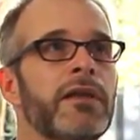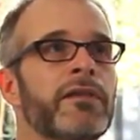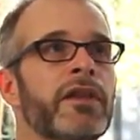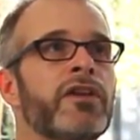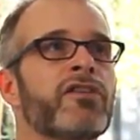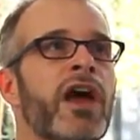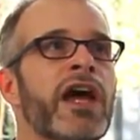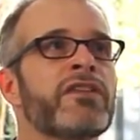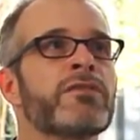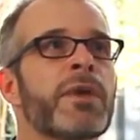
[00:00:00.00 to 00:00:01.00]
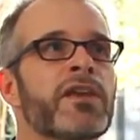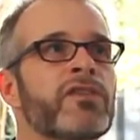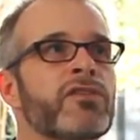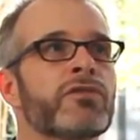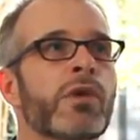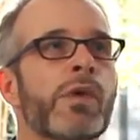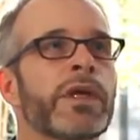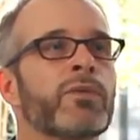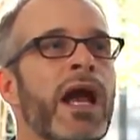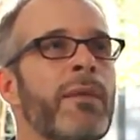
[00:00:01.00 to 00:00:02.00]
The design space is
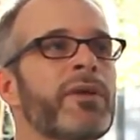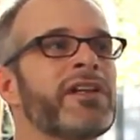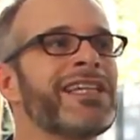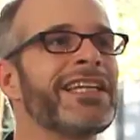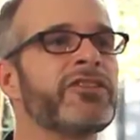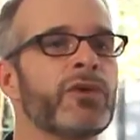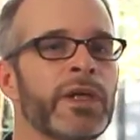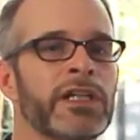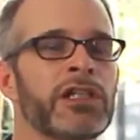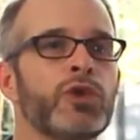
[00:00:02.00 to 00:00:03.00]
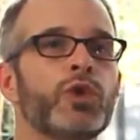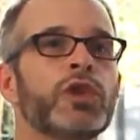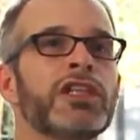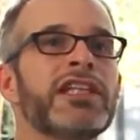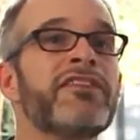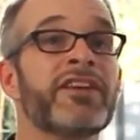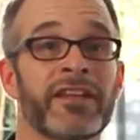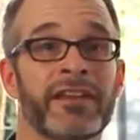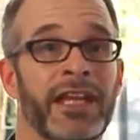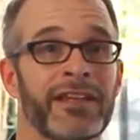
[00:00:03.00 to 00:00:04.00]
growing rapidly to include
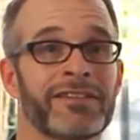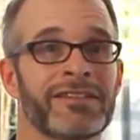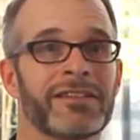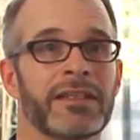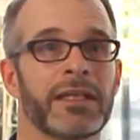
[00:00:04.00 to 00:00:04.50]
living things.